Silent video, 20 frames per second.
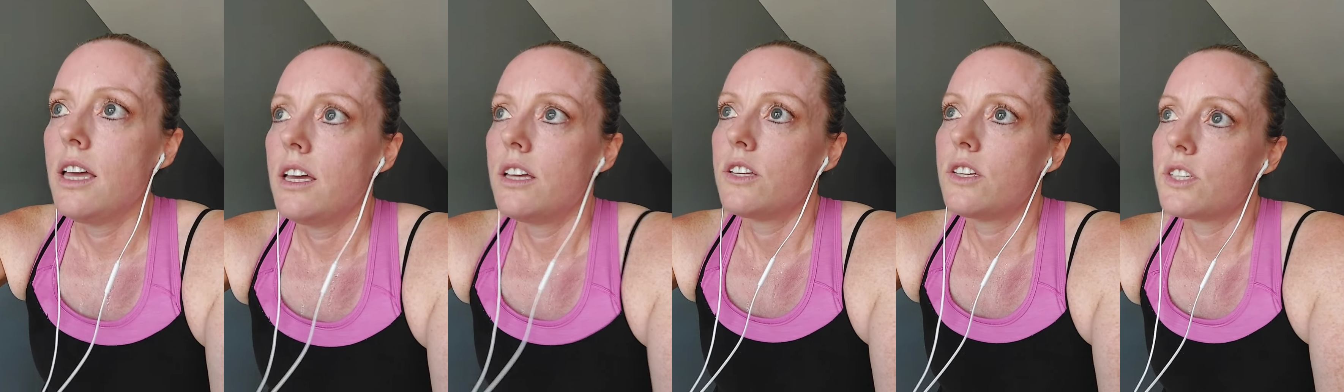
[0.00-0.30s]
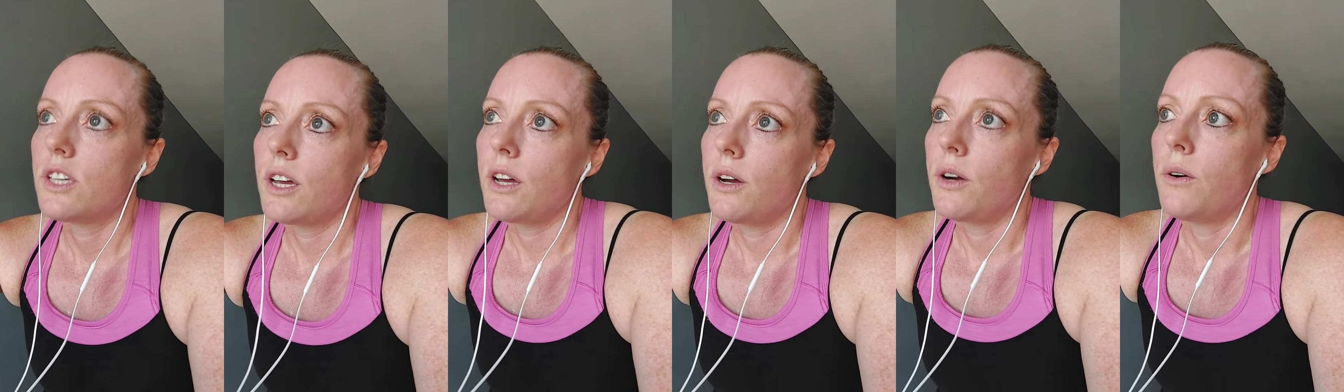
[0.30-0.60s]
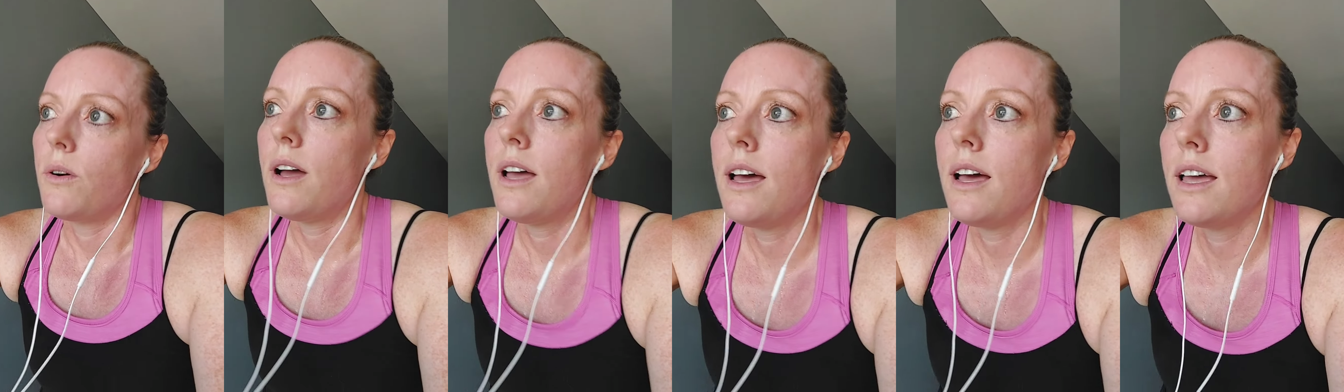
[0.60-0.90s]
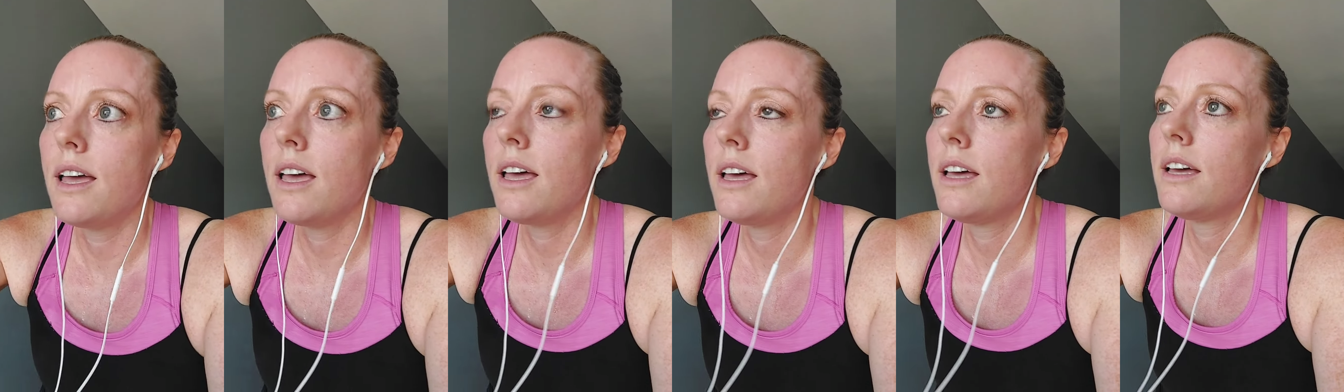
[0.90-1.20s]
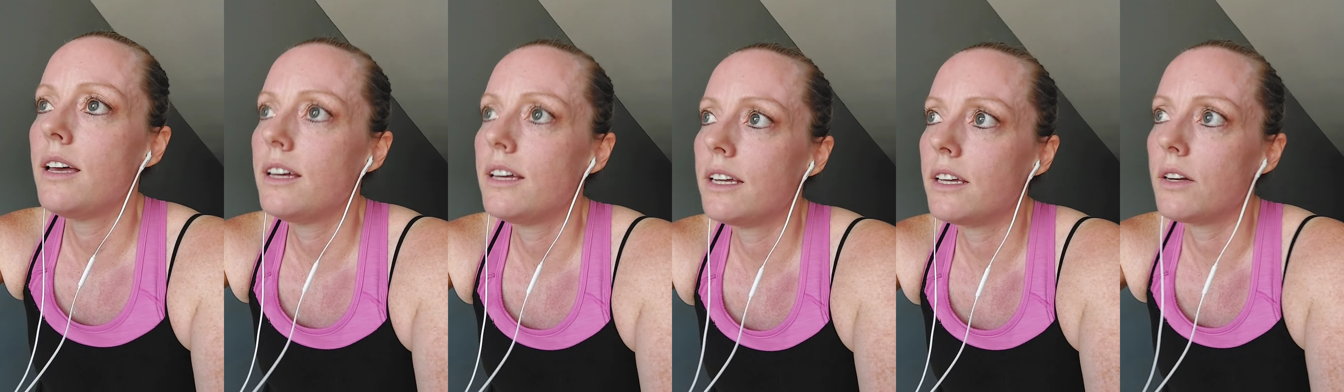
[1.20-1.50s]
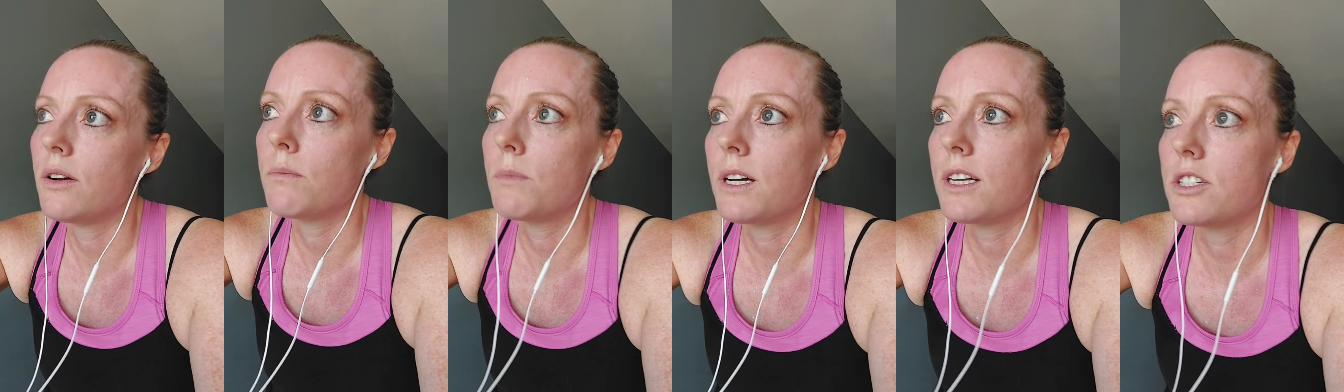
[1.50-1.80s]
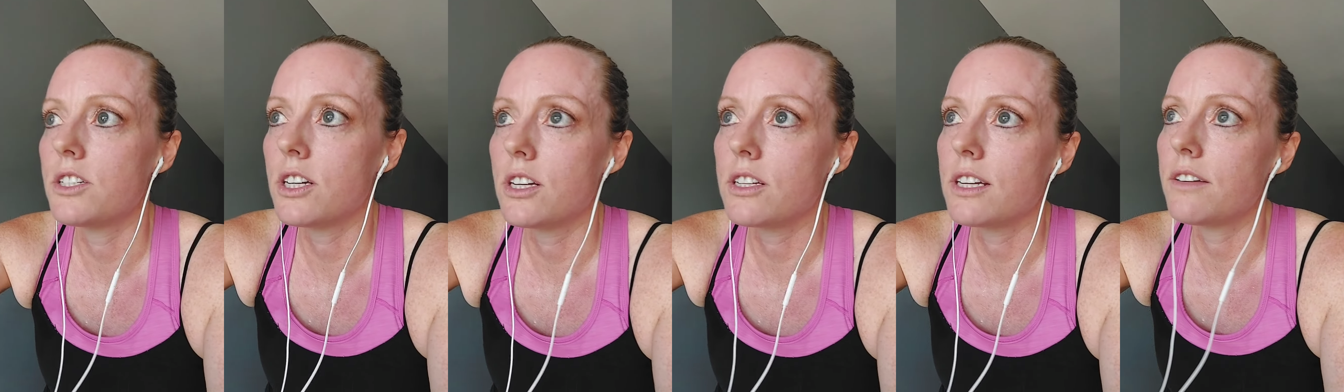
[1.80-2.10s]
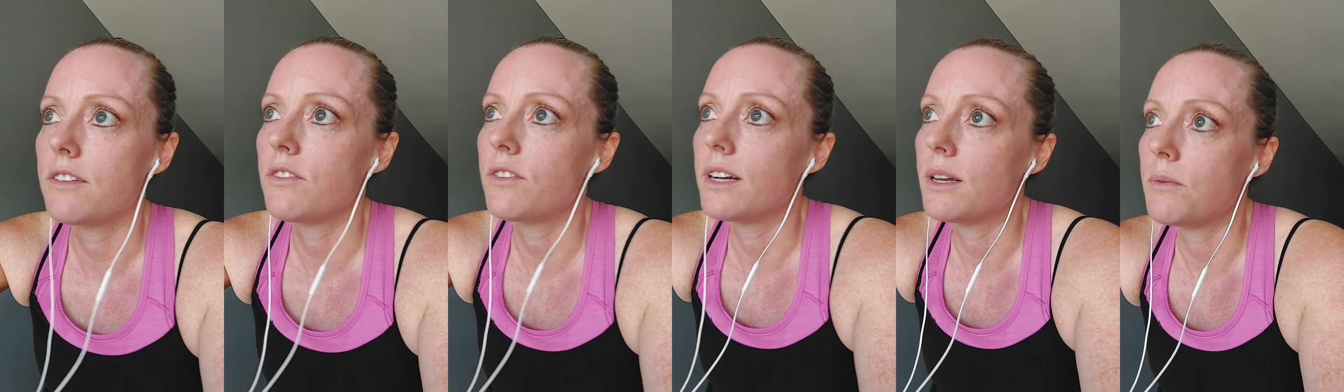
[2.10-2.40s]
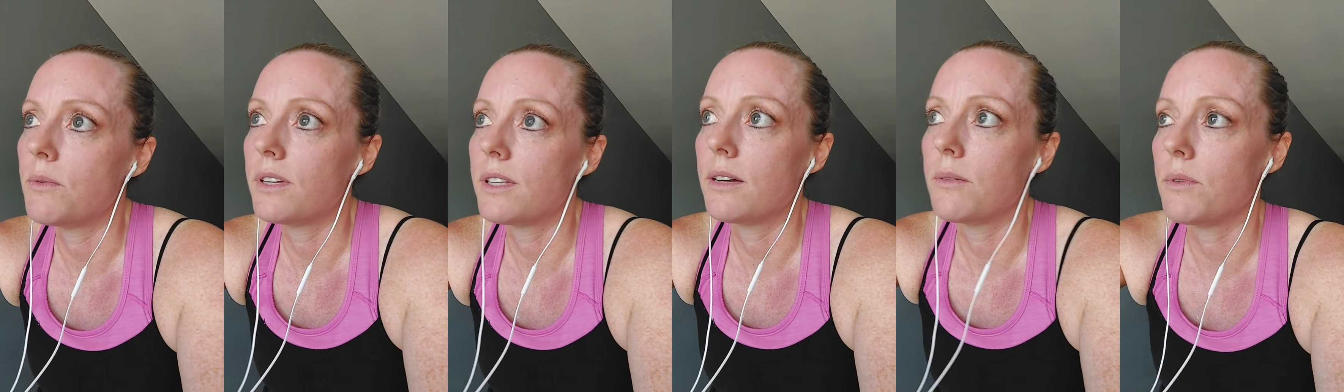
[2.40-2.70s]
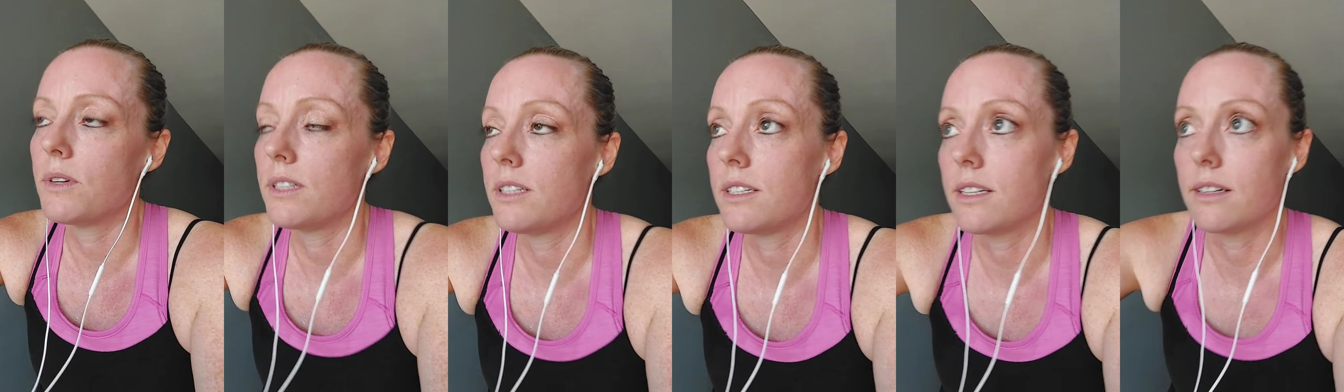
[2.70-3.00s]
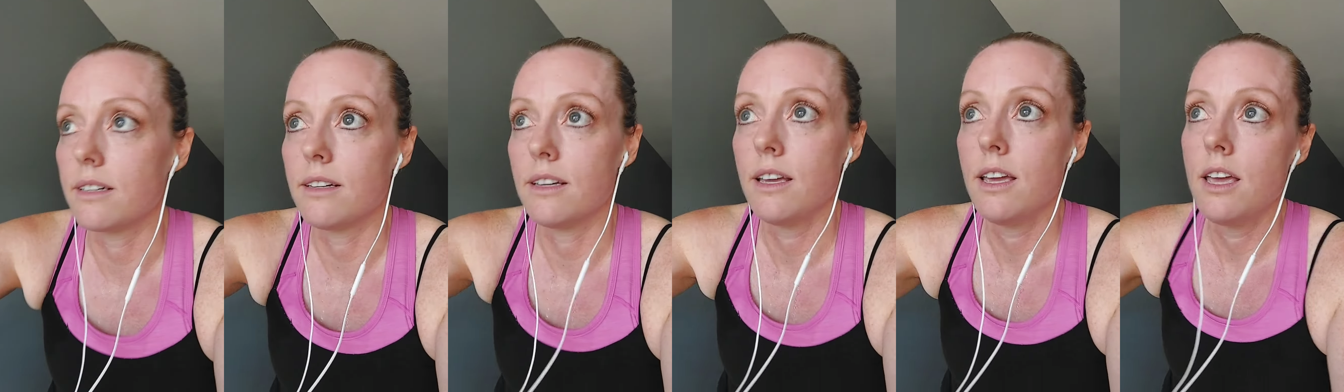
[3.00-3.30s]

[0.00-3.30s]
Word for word: So, you know, I'm not judging for anyone that wants to,